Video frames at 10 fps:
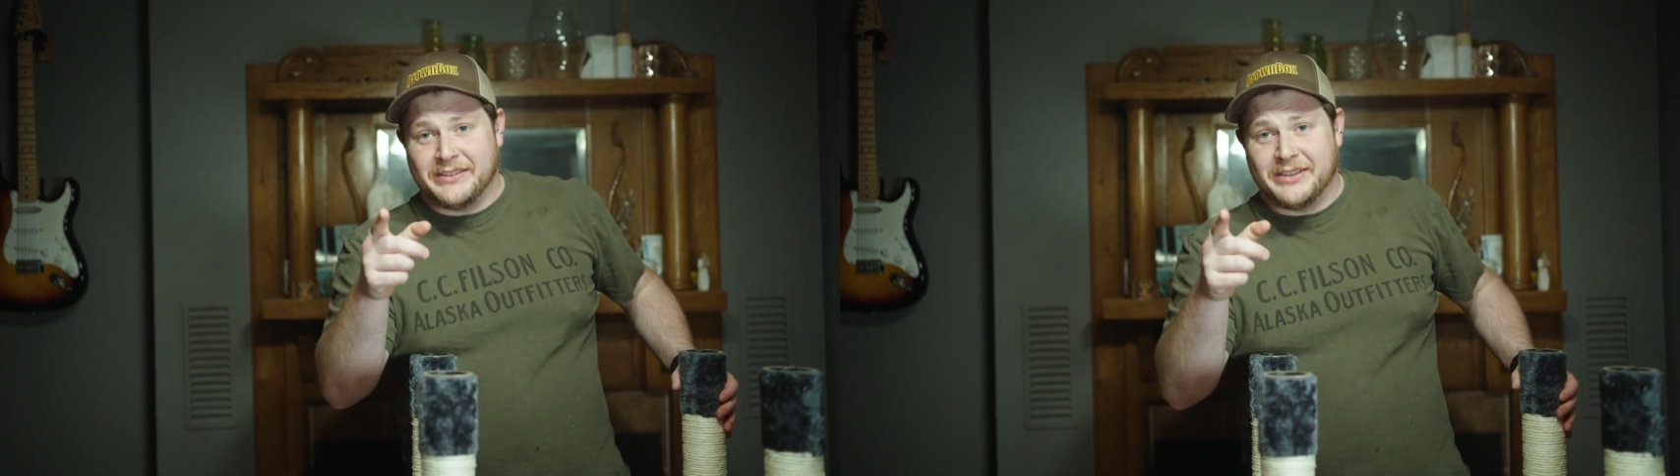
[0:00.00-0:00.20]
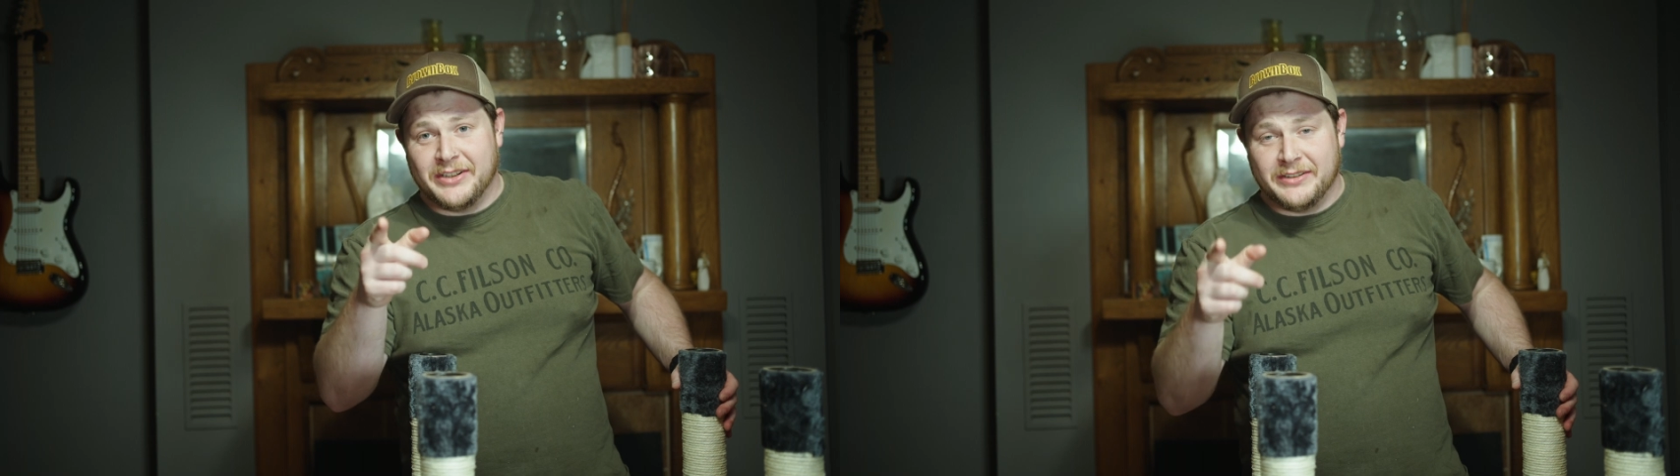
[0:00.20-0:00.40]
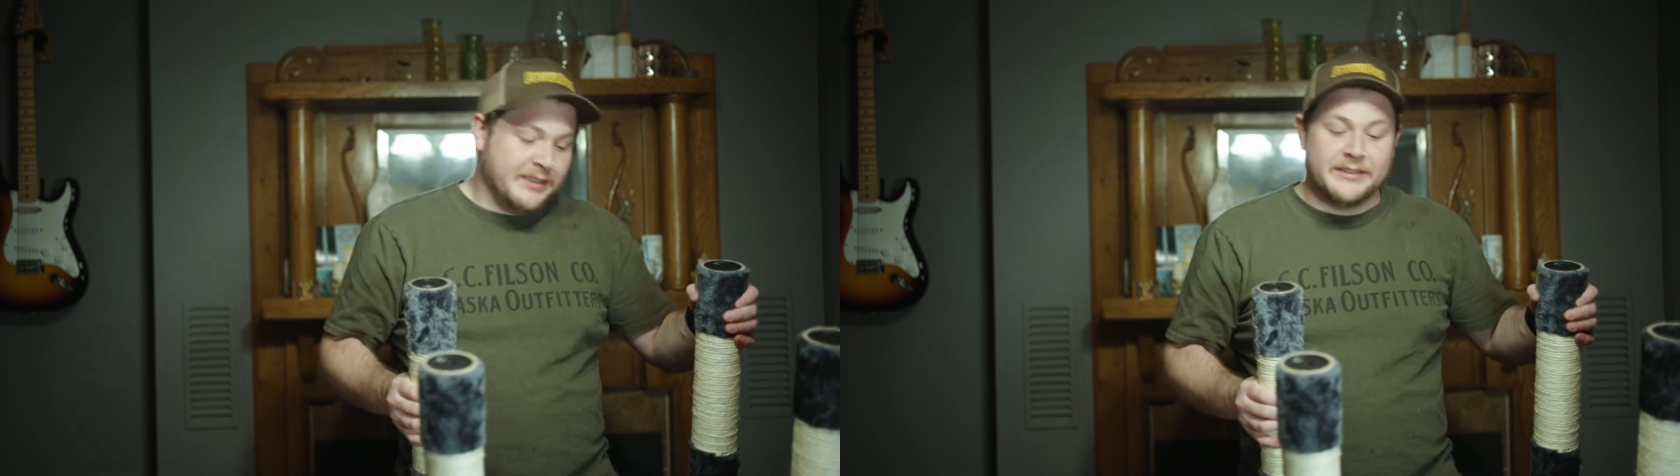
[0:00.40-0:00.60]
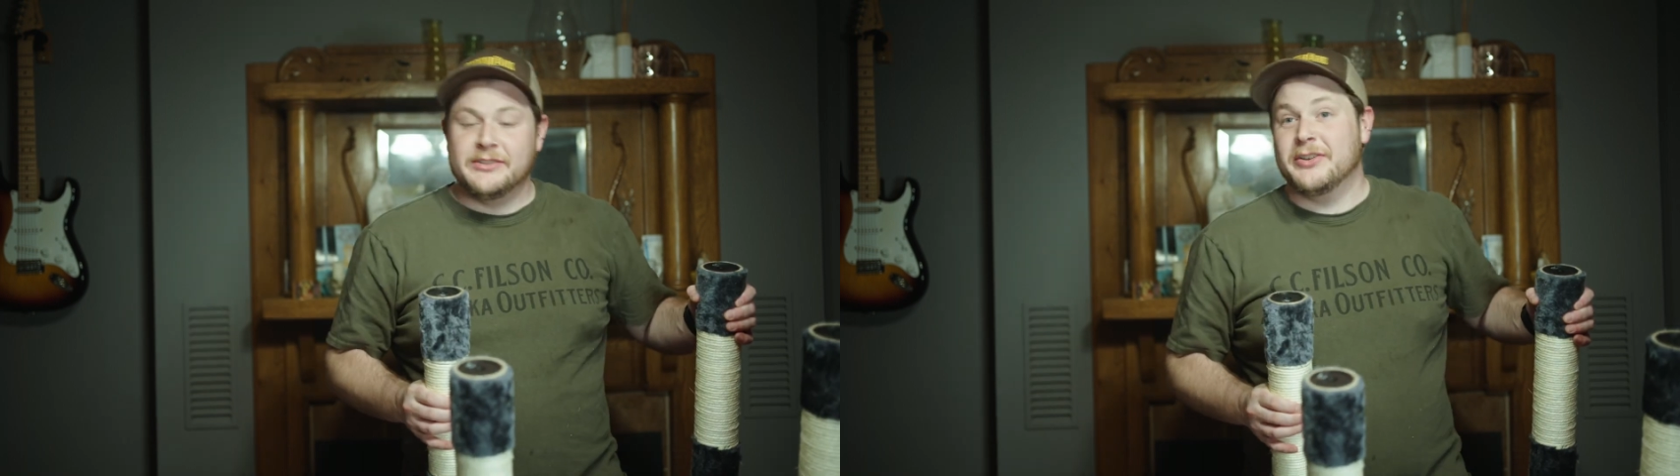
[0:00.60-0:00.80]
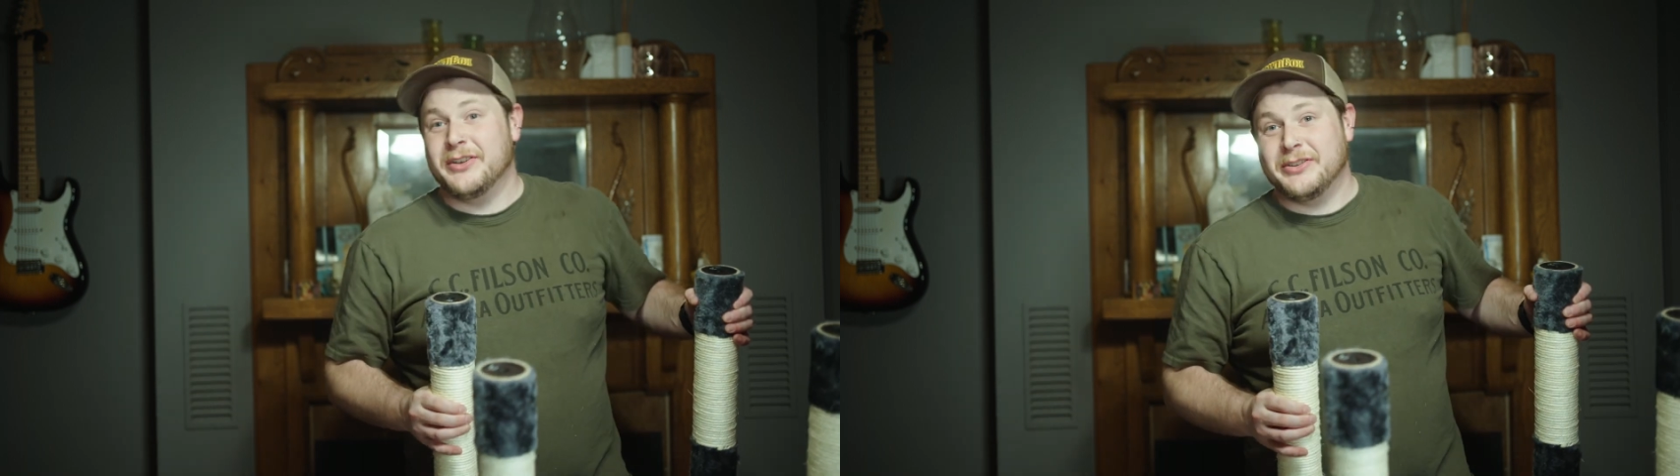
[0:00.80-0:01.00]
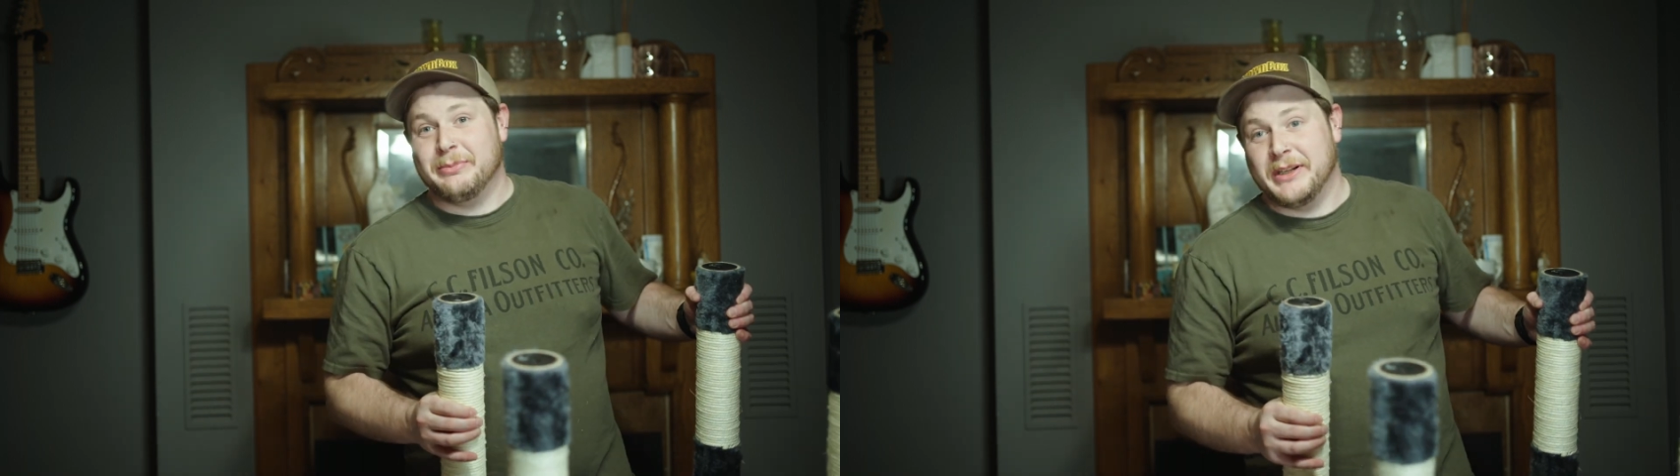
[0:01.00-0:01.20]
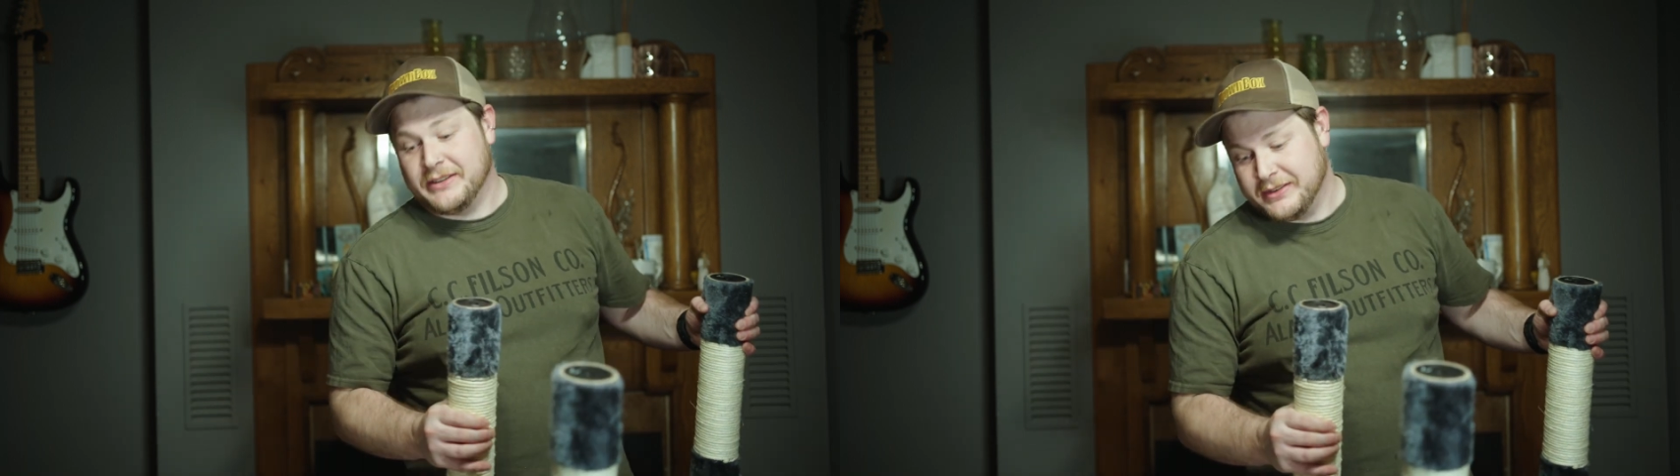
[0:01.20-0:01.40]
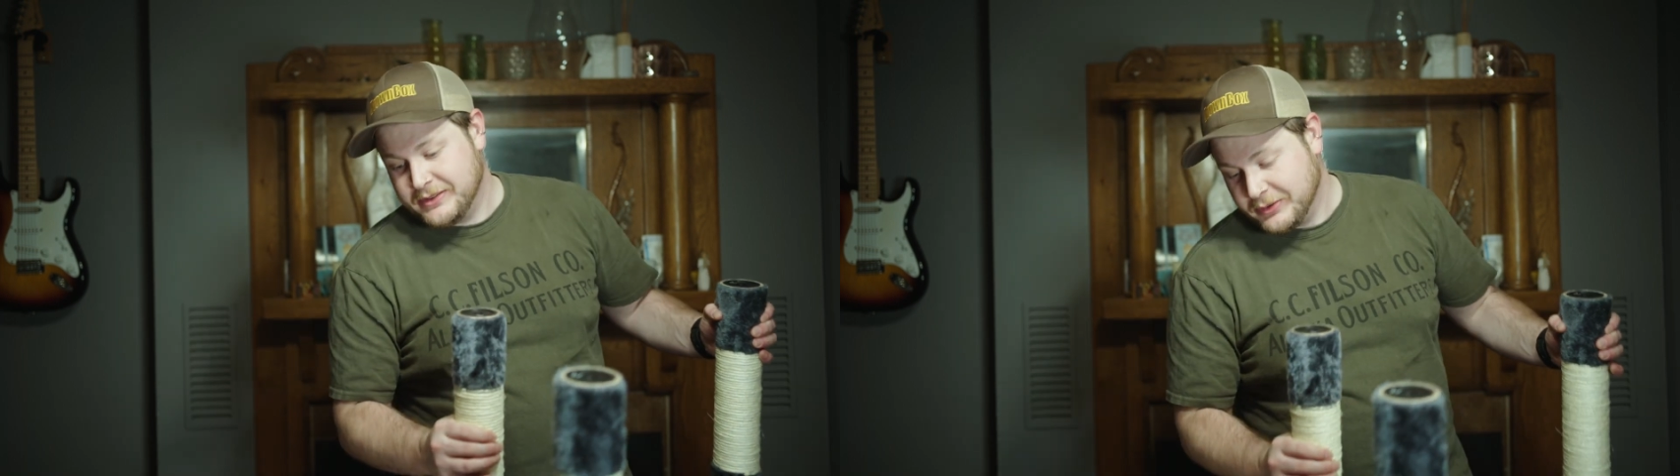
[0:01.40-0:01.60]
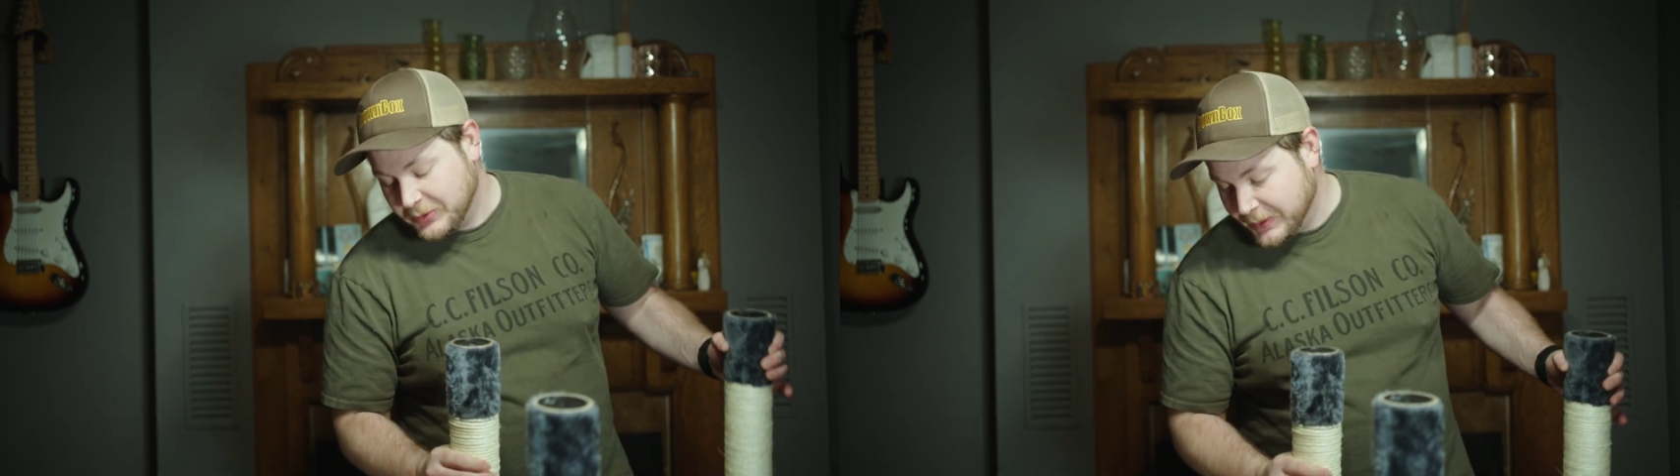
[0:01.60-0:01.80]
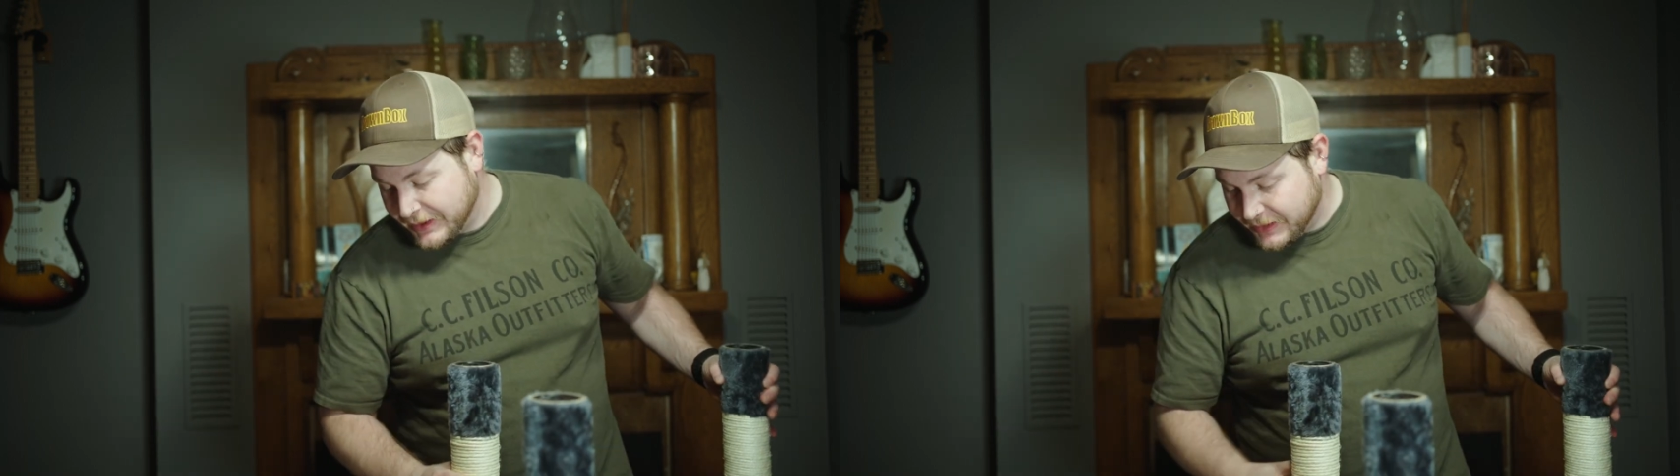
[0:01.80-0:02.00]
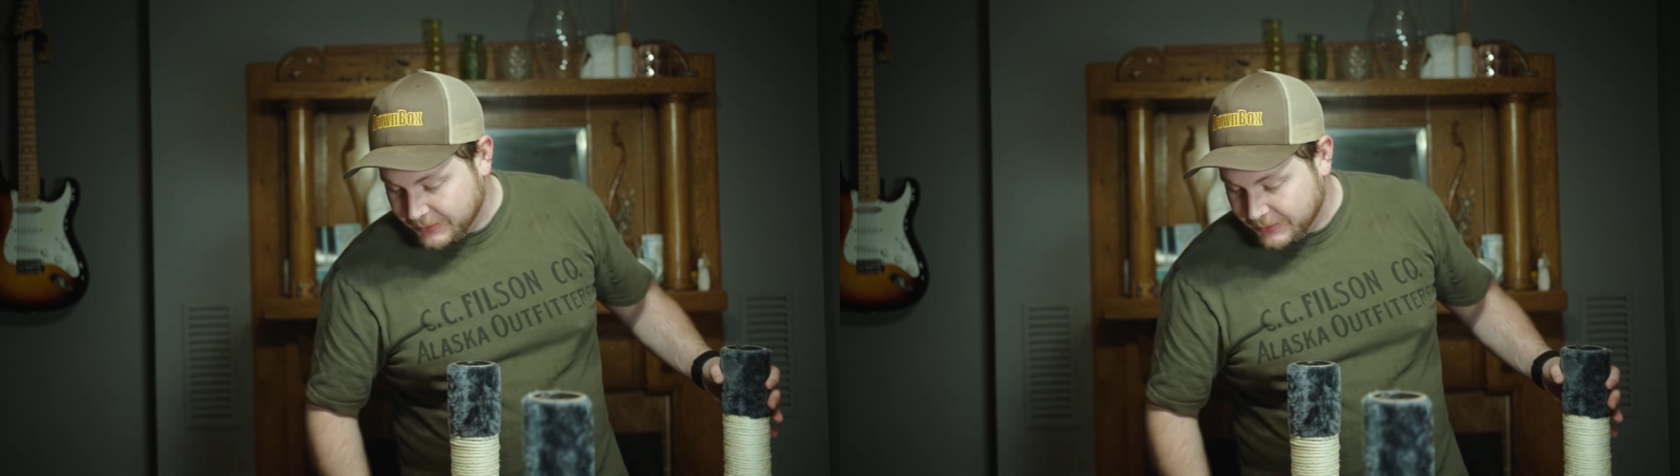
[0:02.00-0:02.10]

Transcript: serious about this so quickly,